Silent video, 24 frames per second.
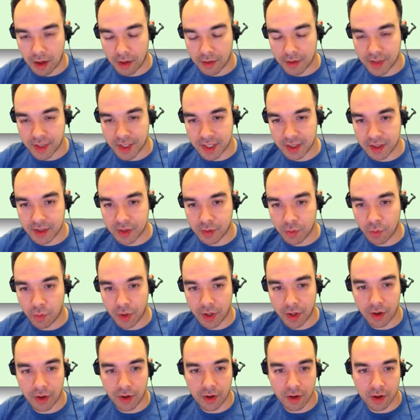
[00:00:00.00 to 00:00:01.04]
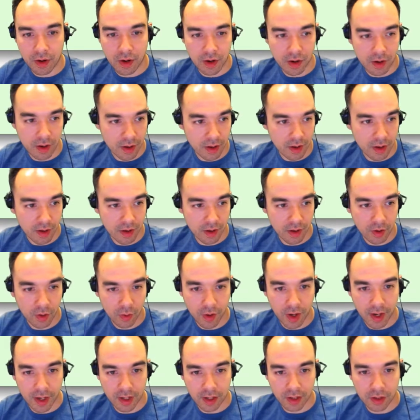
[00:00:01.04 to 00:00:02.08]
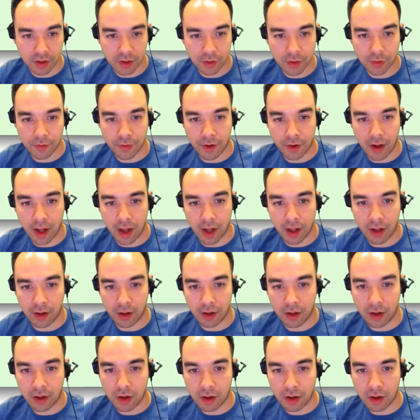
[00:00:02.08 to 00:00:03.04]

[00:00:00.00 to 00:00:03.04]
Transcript: Since we're creating a new file,